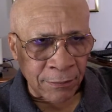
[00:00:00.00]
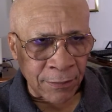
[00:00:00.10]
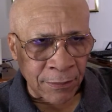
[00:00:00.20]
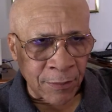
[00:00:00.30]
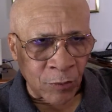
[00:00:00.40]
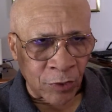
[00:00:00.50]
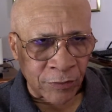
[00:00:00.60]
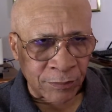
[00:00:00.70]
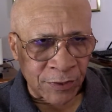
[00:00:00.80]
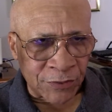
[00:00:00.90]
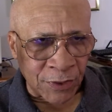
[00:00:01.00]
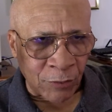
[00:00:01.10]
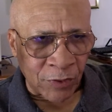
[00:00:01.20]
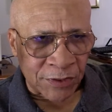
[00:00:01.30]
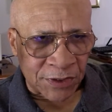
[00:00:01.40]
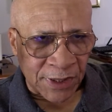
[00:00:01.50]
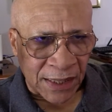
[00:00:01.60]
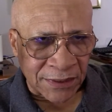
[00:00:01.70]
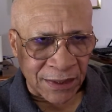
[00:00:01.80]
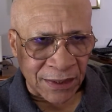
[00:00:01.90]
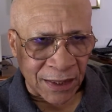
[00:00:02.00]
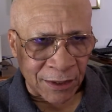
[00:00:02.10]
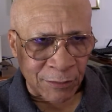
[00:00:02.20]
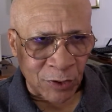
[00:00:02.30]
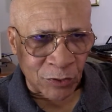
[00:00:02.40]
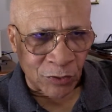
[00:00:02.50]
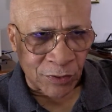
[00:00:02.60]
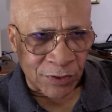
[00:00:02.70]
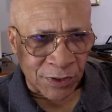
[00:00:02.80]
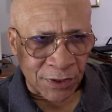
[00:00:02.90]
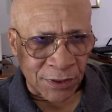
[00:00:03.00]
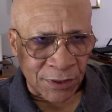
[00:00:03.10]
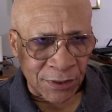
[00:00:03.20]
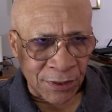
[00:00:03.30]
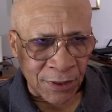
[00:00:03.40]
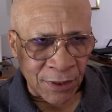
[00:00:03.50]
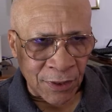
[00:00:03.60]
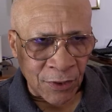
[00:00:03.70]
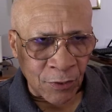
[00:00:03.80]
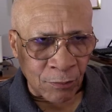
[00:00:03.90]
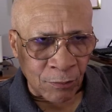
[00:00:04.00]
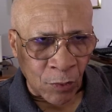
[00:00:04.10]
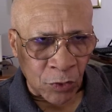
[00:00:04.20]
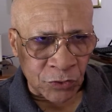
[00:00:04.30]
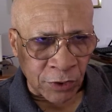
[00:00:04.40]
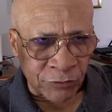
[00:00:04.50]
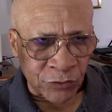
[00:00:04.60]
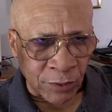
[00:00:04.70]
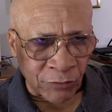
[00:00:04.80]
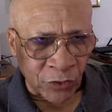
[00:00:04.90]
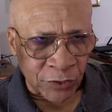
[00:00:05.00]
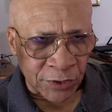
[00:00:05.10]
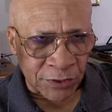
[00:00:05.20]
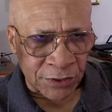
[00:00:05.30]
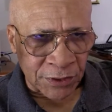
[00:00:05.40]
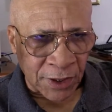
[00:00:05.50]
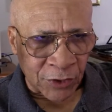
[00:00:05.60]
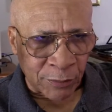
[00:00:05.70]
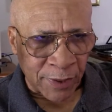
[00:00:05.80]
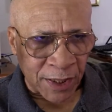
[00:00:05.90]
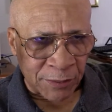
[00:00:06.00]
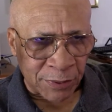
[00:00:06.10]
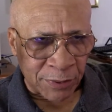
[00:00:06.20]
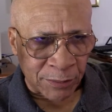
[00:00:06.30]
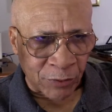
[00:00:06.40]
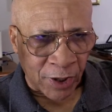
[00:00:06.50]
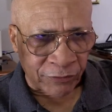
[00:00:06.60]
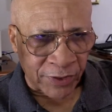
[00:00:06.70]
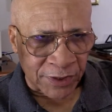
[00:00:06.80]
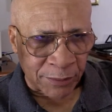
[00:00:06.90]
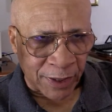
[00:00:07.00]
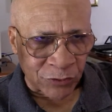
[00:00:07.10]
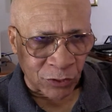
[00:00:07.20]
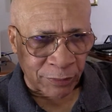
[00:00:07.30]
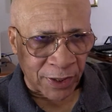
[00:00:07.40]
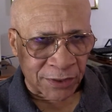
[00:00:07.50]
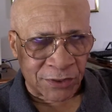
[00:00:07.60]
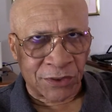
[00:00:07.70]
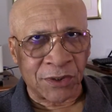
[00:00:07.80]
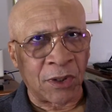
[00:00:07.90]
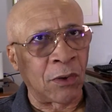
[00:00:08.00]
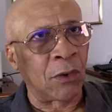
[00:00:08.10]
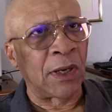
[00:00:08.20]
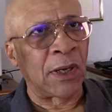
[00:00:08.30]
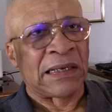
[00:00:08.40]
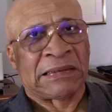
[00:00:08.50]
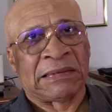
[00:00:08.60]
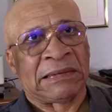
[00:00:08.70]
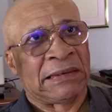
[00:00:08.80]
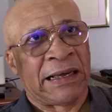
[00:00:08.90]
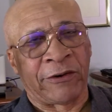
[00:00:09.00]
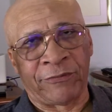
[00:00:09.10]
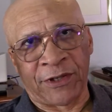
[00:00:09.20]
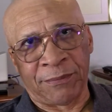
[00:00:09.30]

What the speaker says: Mr. Morris is asking, Milo, do you see most of Trump voters are the main people affected by Trump policies? A lot of them.